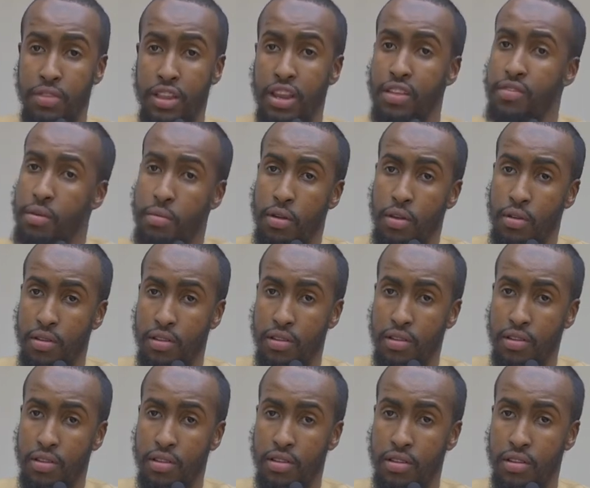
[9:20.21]
Leave them alone.
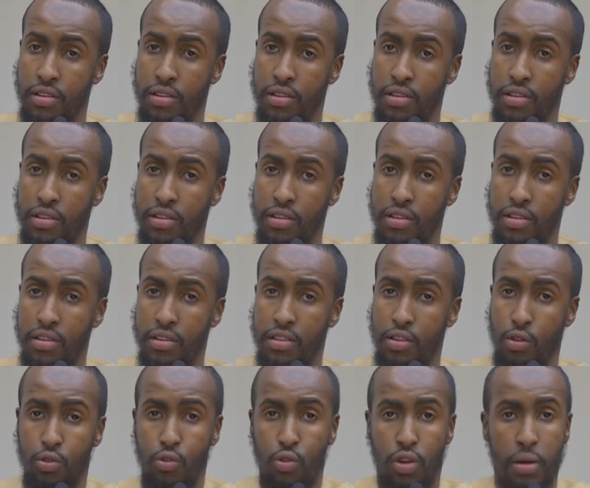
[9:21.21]

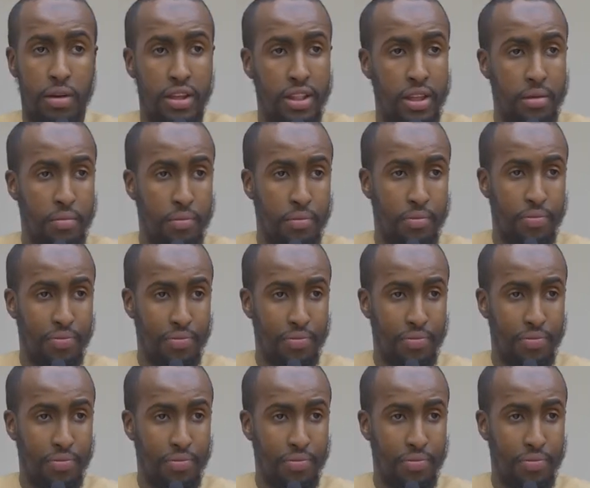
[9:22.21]
Don't talk about them.